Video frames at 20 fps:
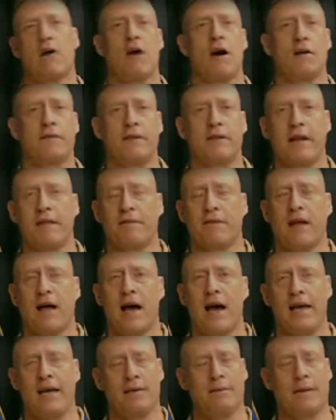often they
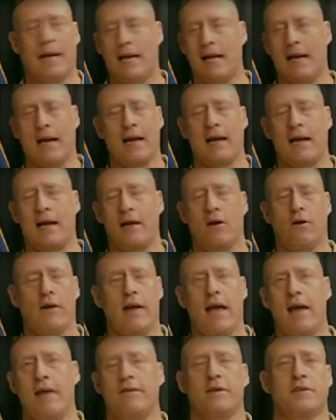fly. I don't
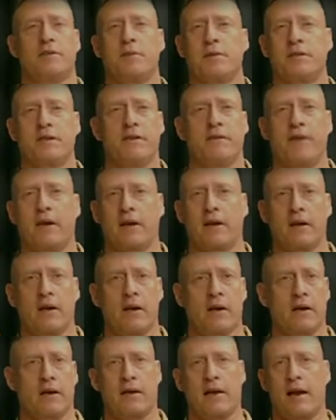have the specific
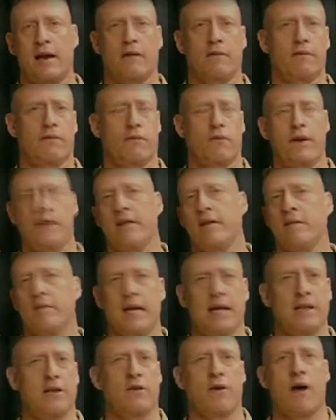kind of rhythm
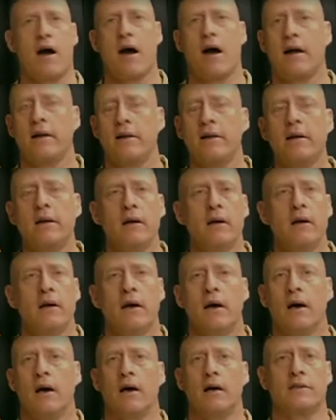that they're on
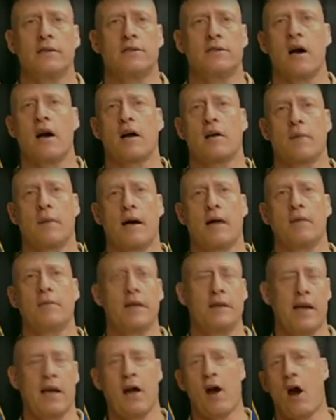to talk about,
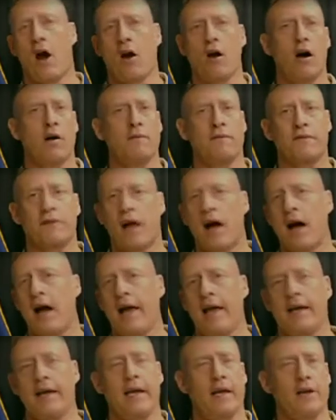but they are up
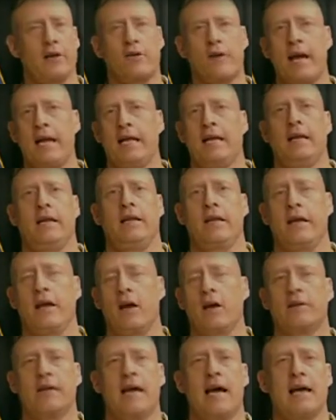flying, integrated into the
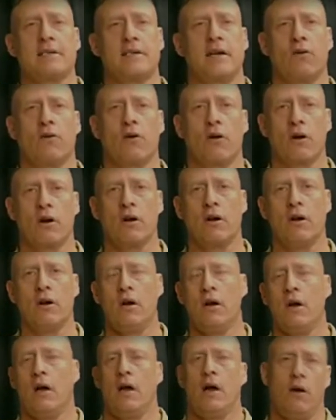air tasking order.
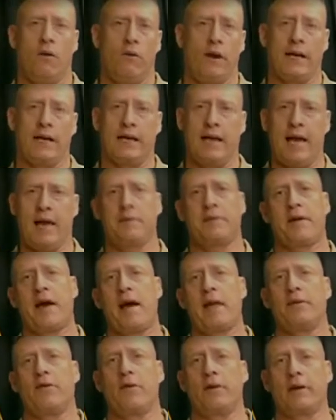When it came
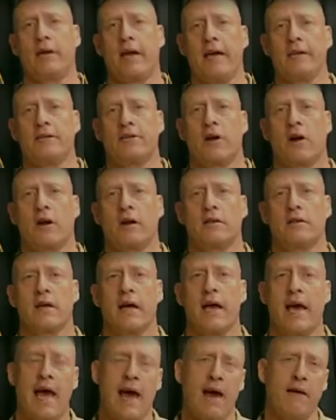time to engage targets,
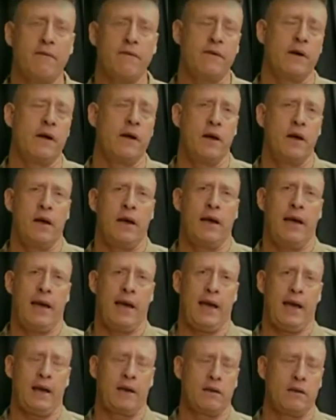they have,
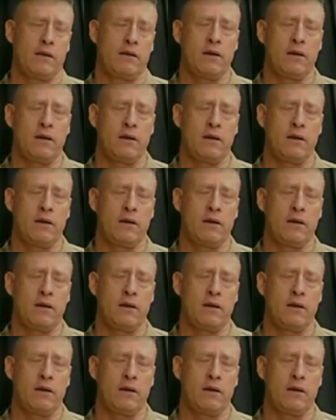and